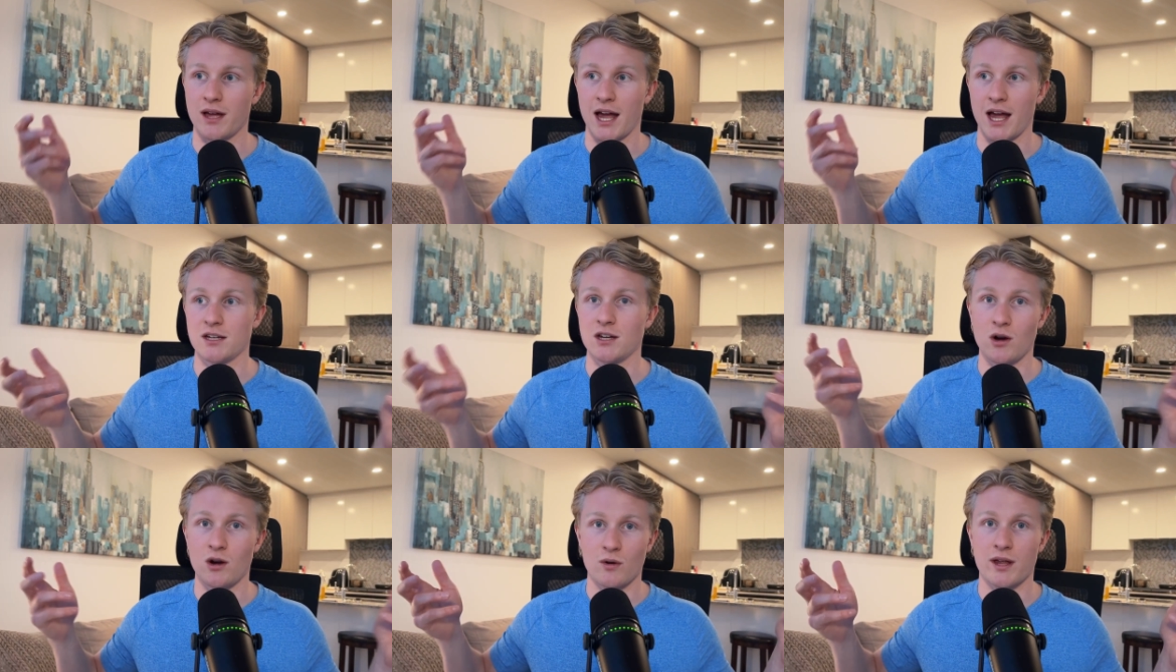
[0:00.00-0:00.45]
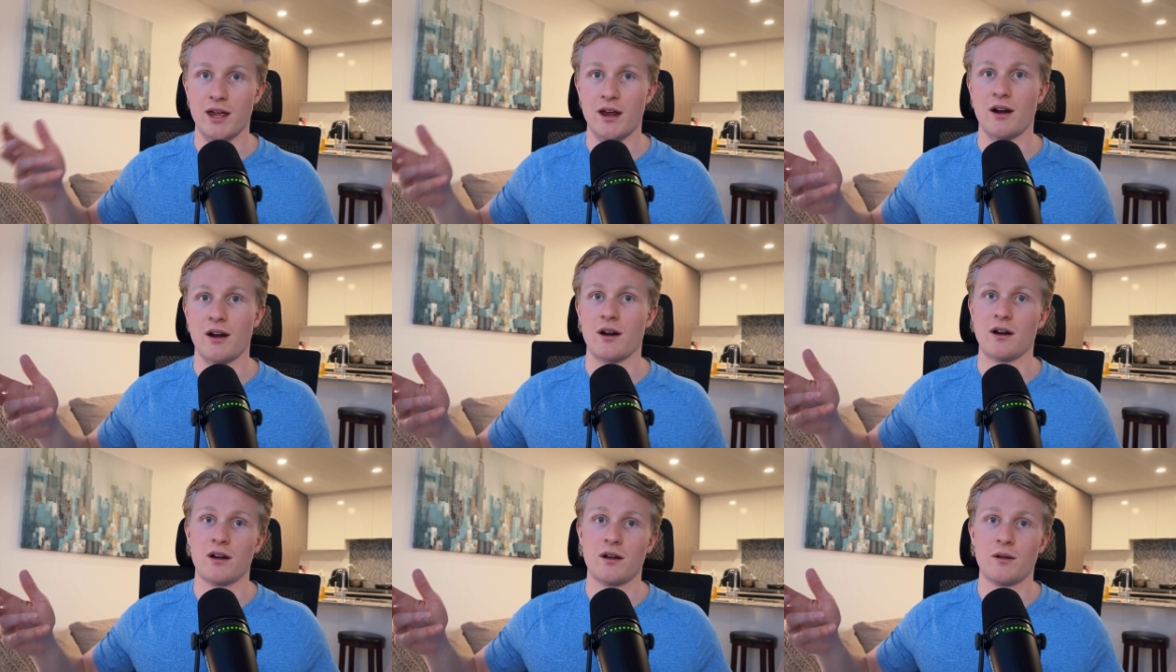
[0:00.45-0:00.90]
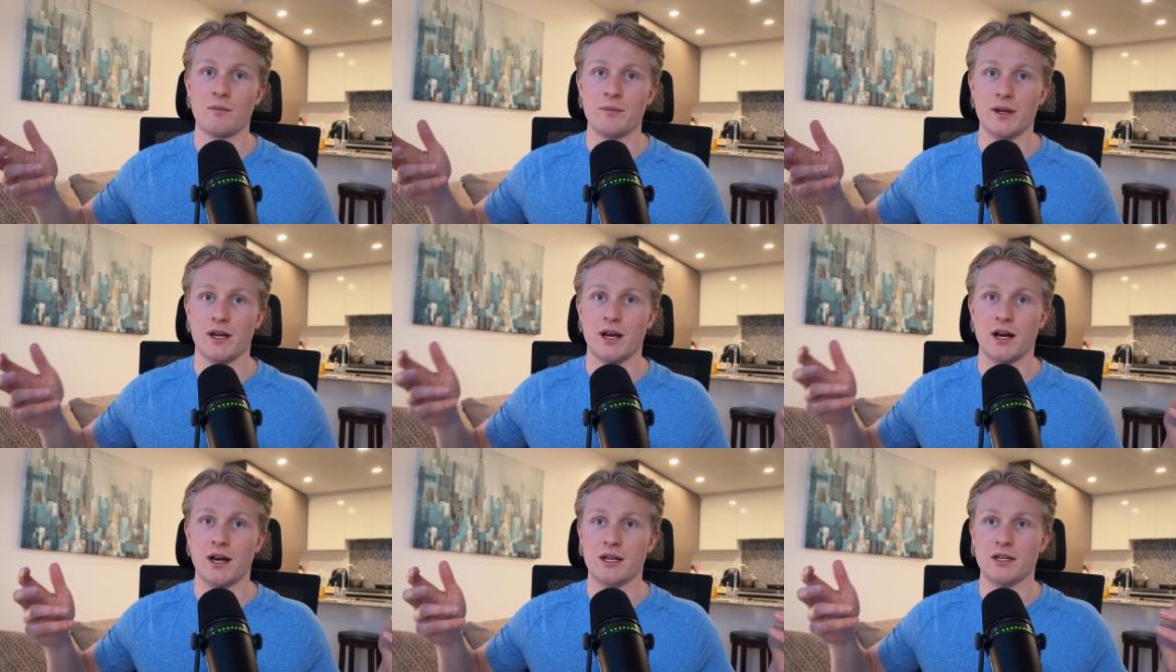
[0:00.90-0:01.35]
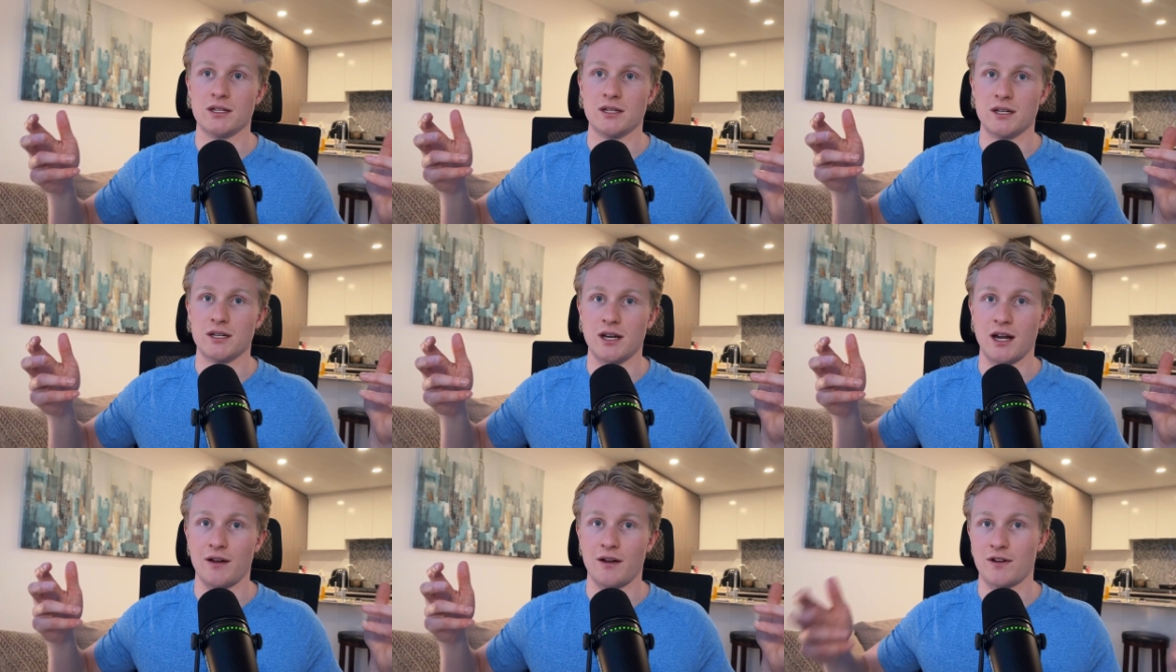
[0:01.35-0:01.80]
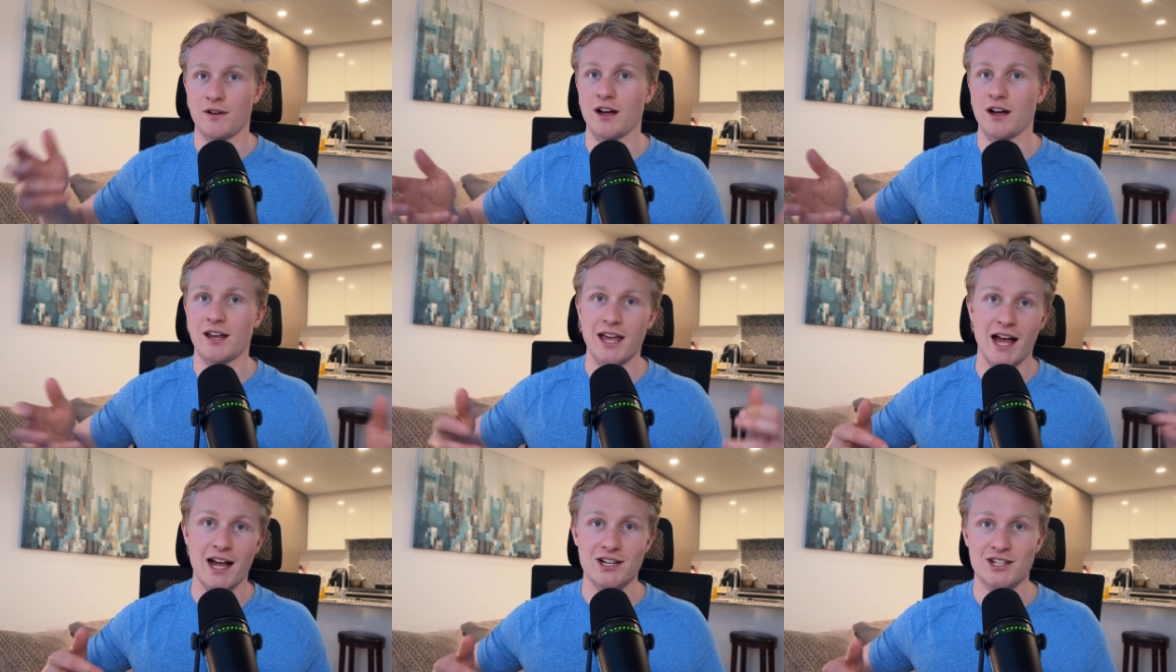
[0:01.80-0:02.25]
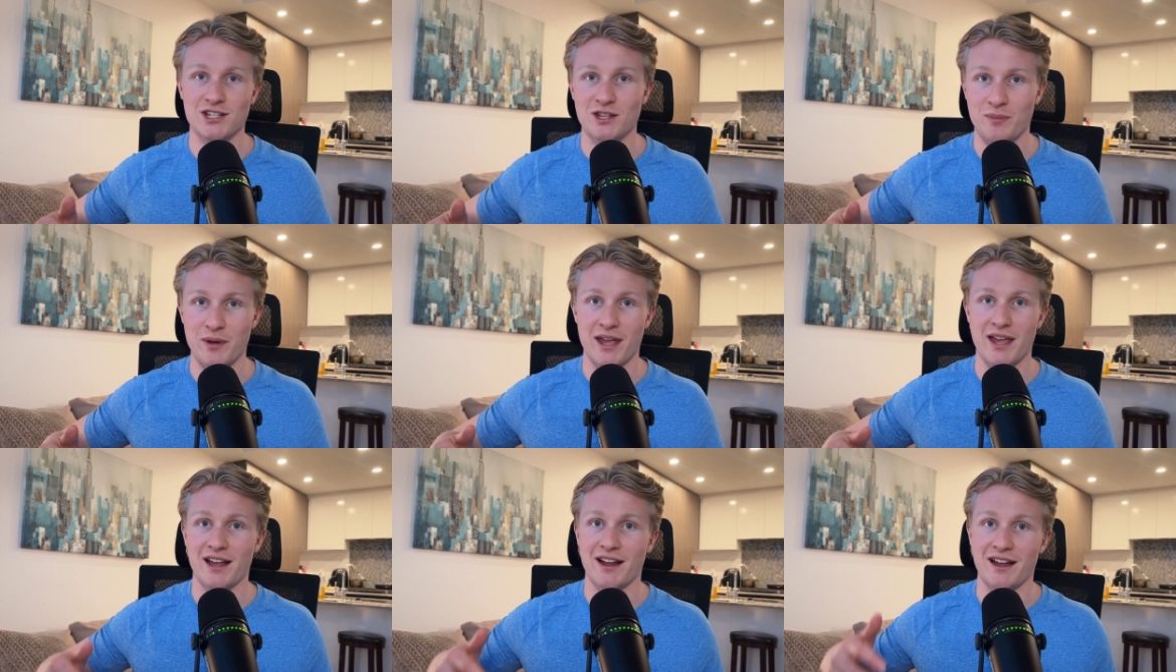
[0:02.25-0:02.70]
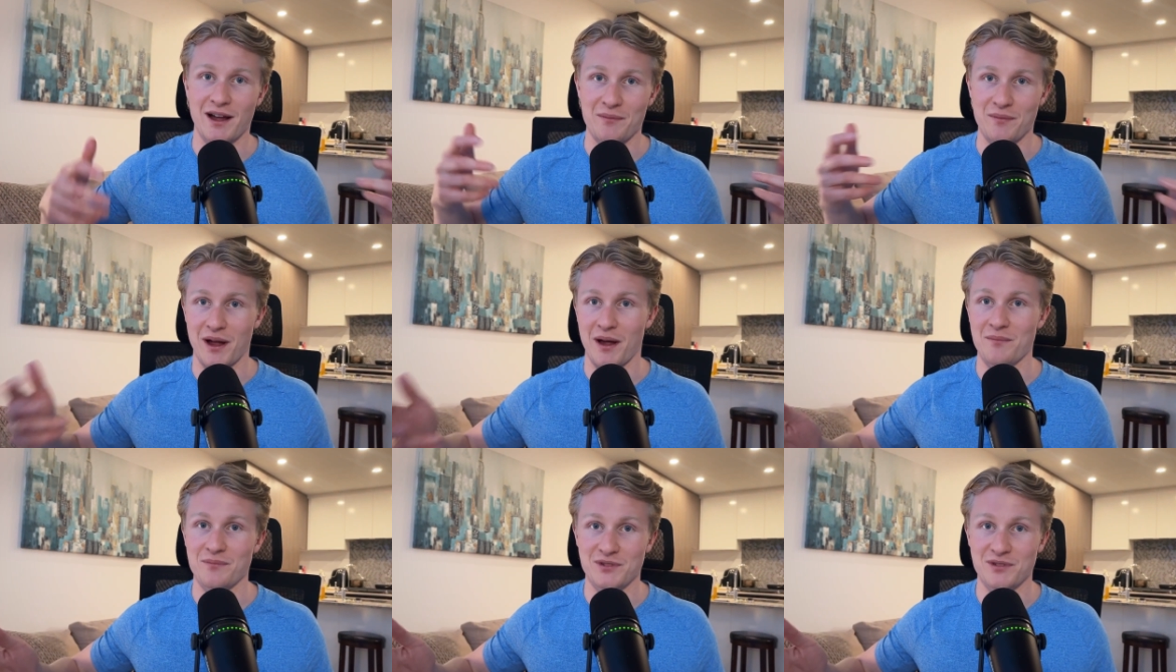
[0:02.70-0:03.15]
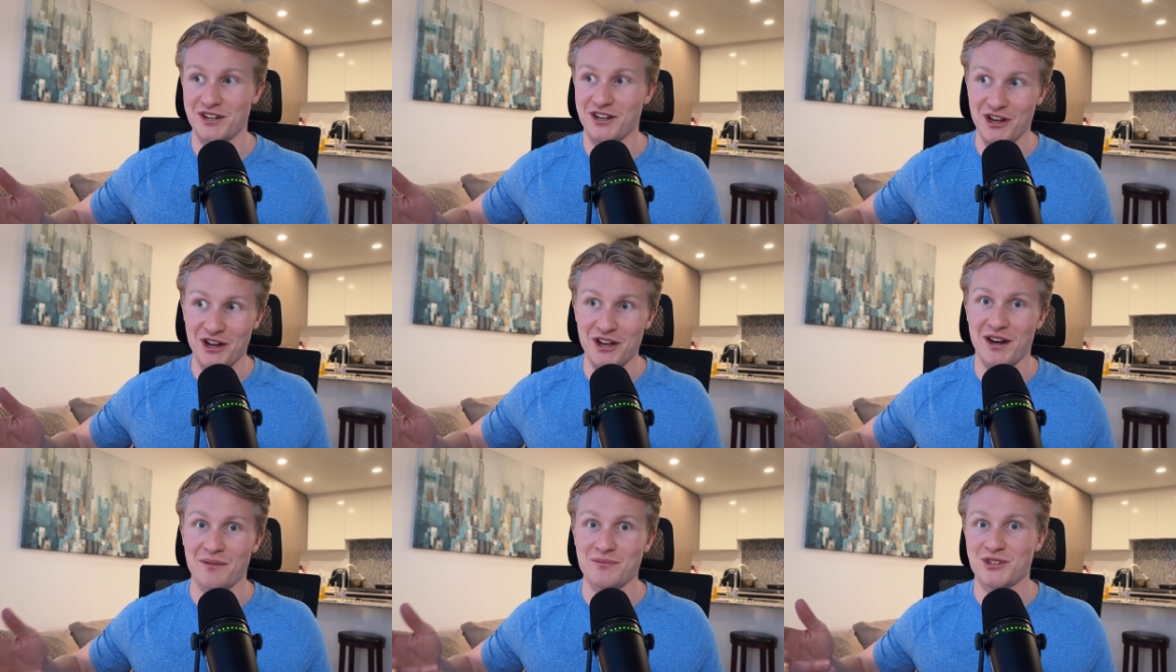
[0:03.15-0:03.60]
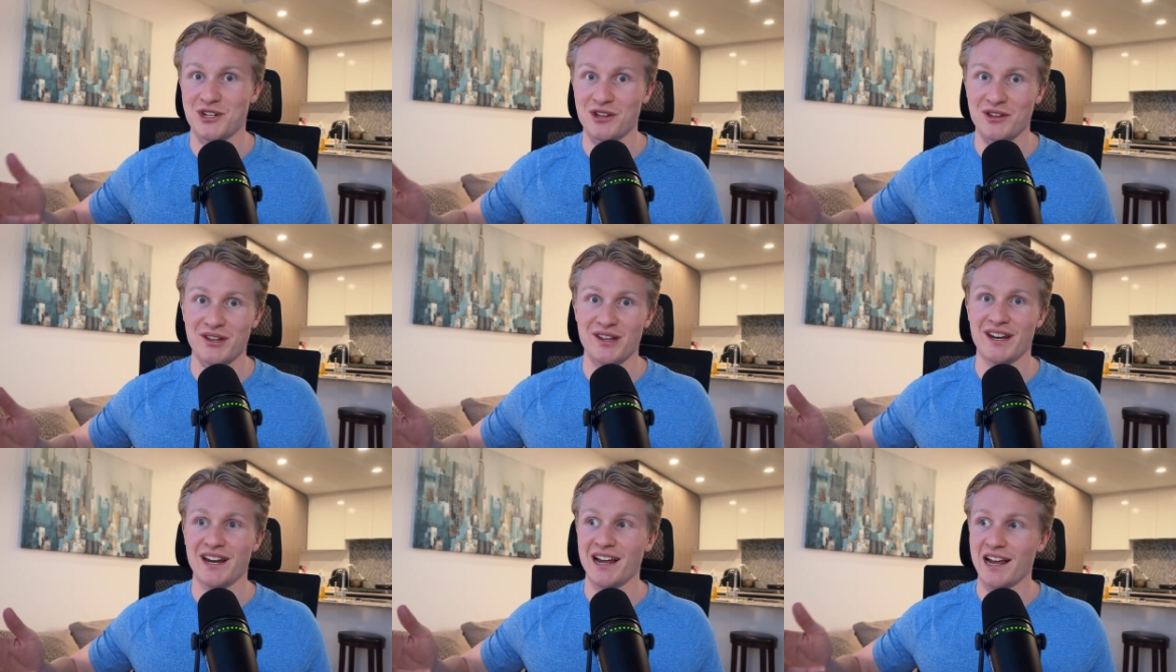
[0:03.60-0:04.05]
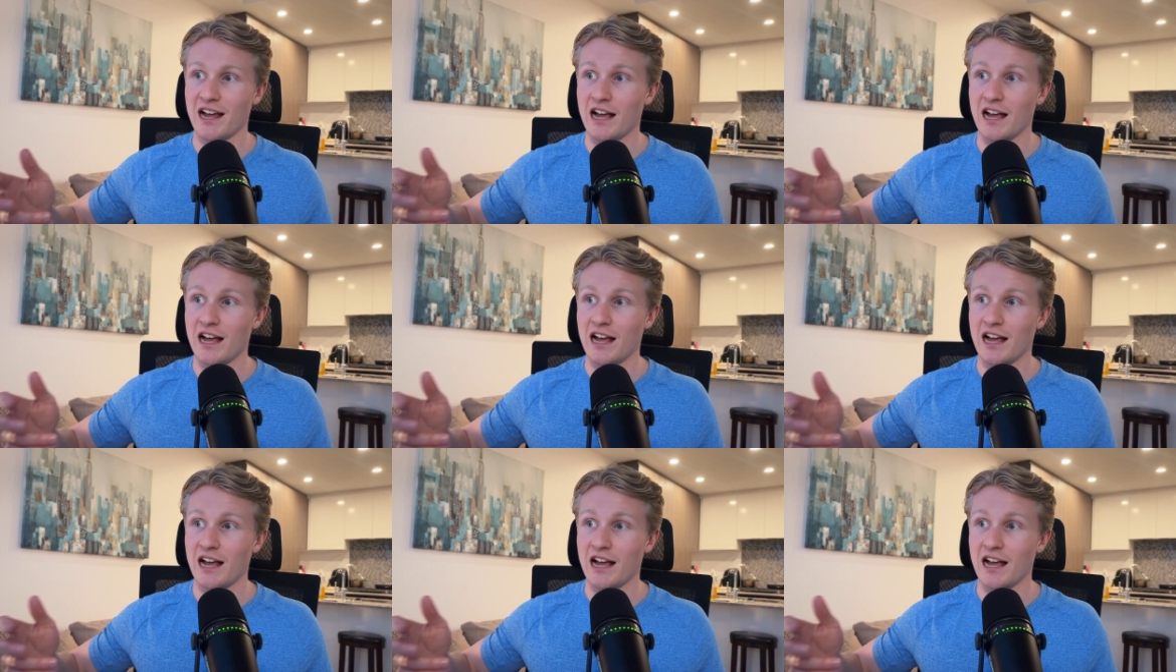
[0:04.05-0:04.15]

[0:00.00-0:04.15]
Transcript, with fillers: I don't care because I've got cash in the bank. I'm, I'm good. I'm chilling.